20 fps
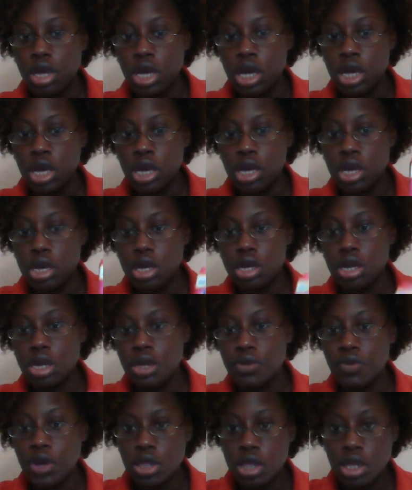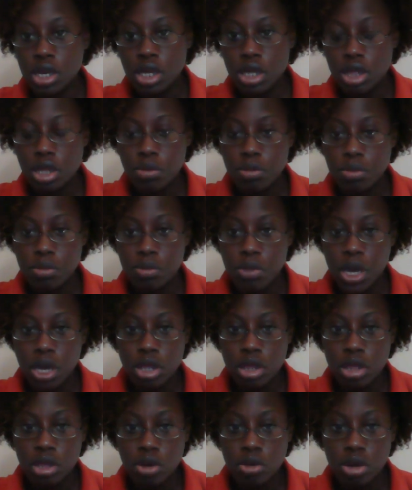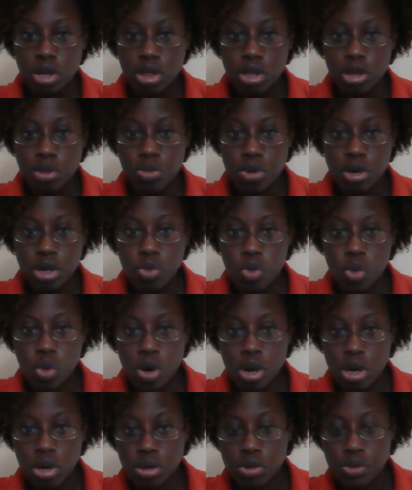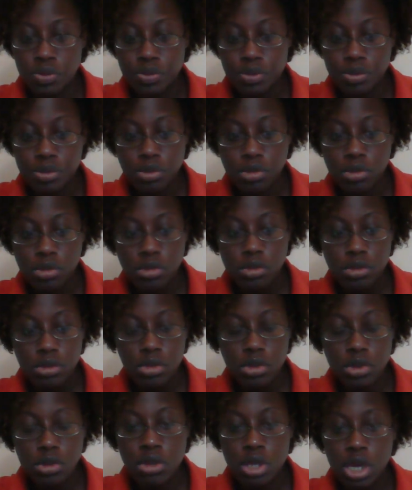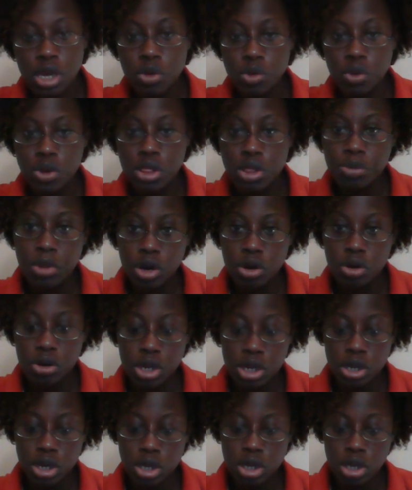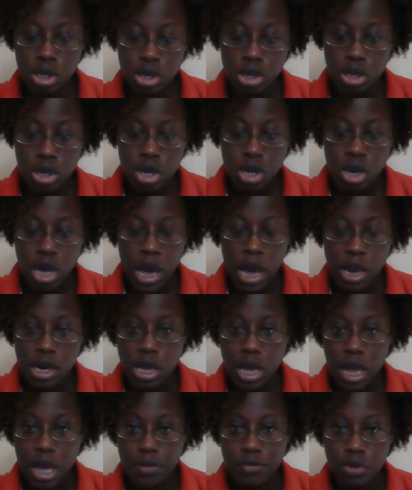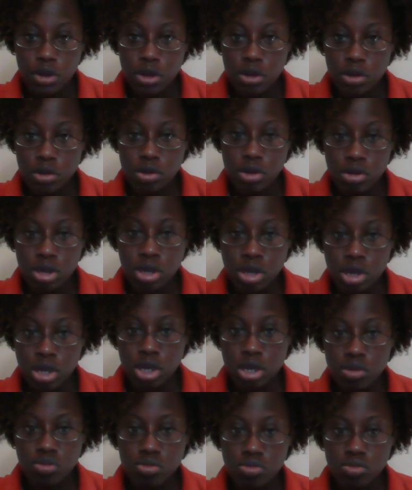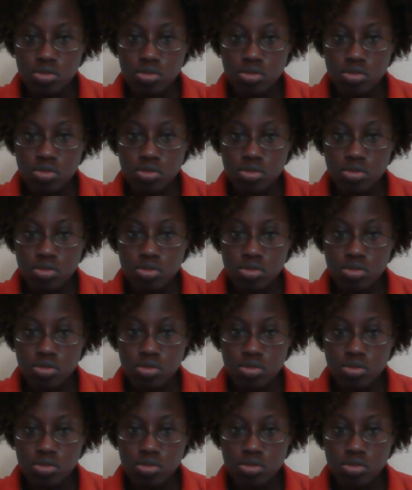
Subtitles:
and invested in some baking soda to put in water to help with the burning, and I didn't have a good